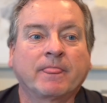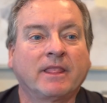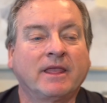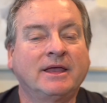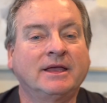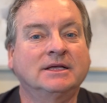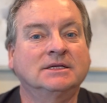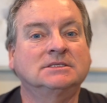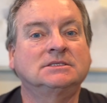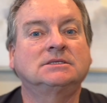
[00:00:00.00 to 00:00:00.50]

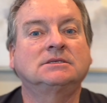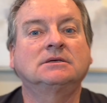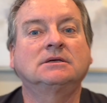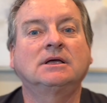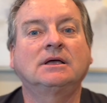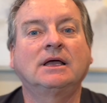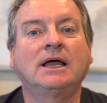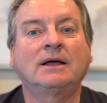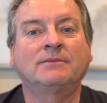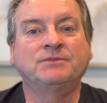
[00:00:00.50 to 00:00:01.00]
is
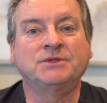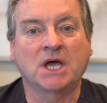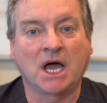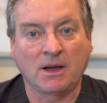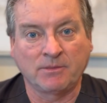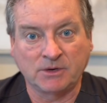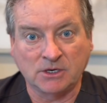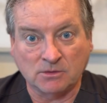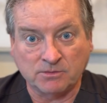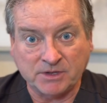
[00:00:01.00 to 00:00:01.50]

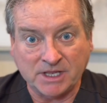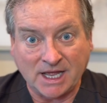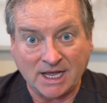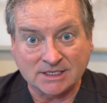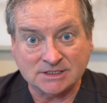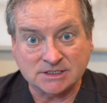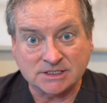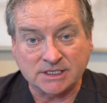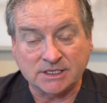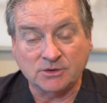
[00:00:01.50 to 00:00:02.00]

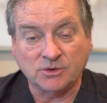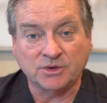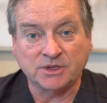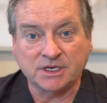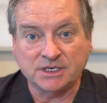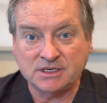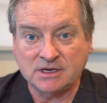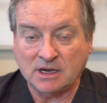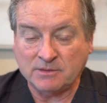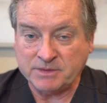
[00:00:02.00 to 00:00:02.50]
abdominoplasty or the
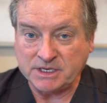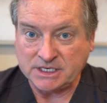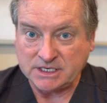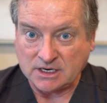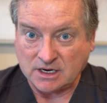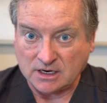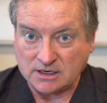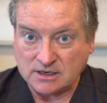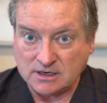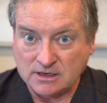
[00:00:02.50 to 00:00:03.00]
tummy
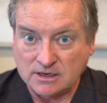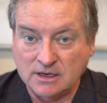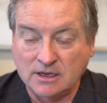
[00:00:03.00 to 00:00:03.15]
tuck.